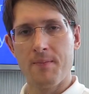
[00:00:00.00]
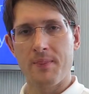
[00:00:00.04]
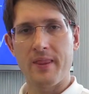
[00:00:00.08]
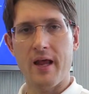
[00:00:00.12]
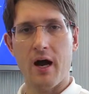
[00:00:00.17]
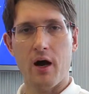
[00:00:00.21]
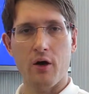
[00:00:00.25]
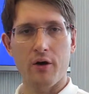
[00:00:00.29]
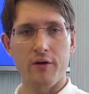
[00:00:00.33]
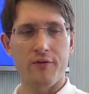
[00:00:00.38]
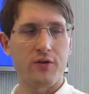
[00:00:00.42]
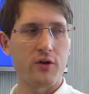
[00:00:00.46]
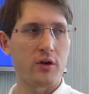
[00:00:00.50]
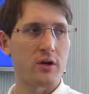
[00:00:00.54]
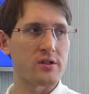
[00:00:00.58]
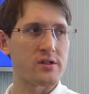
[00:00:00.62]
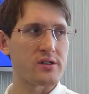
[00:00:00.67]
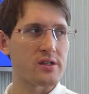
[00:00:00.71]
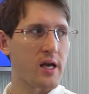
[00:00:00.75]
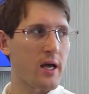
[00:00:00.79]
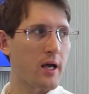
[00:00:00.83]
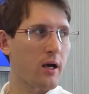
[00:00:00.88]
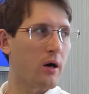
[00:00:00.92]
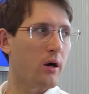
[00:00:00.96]
Now, if you could
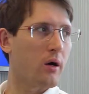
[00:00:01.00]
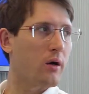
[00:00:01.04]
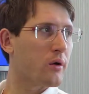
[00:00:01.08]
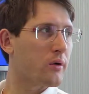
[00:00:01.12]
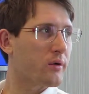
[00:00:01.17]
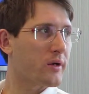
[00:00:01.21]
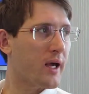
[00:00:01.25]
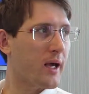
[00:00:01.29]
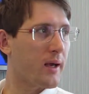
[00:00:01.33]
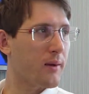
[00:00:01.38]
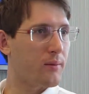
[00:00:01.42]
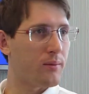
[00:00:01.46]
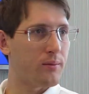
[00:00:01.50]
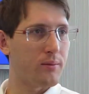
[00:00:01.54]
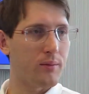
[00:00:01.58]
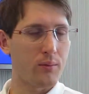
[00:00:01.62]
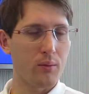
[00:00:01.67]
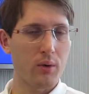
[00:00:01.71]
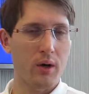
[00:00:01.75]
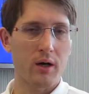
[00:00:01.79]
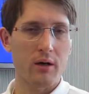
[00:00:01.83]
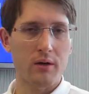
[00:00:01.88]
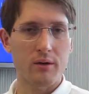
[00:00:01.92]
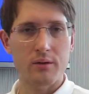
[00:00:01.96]
say, oh, okay,
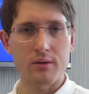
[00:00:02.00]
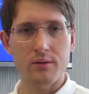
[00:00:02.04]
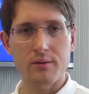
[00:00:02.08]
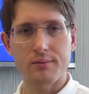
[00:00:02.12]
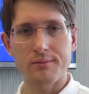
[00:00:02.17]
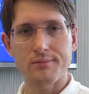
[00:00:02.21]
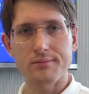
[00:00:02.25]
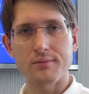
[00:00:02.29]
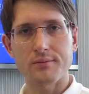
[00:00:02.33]
well,